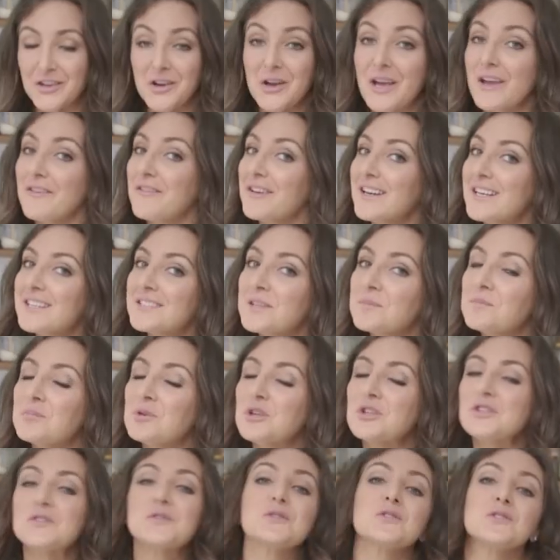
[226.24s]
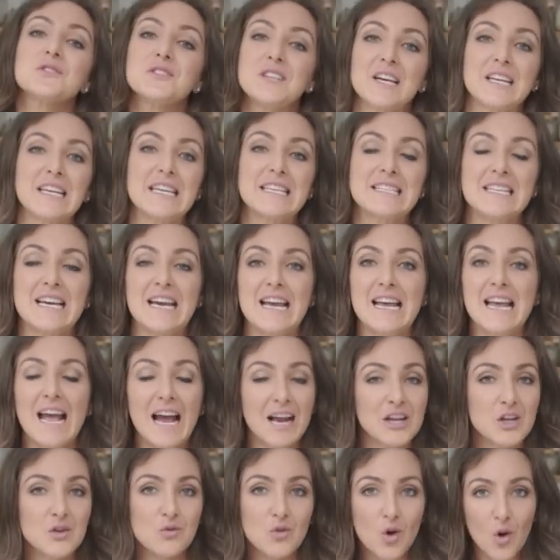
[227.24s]
So if it is a beautiful sunny day
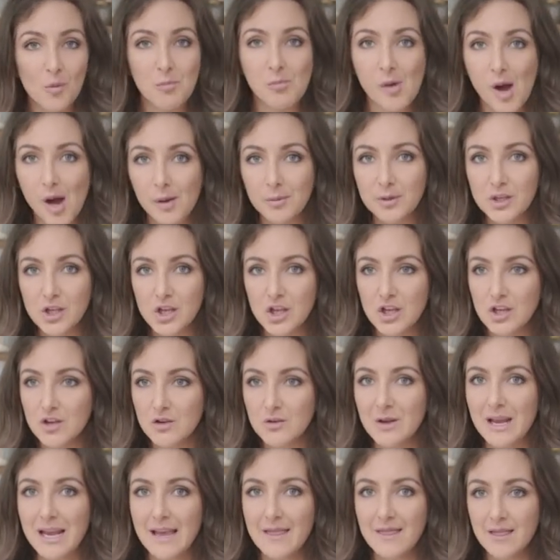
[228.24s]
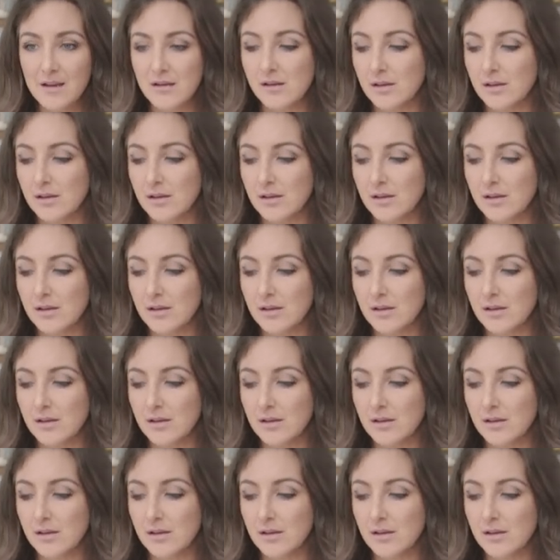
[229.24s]
and you've got a barbecue in the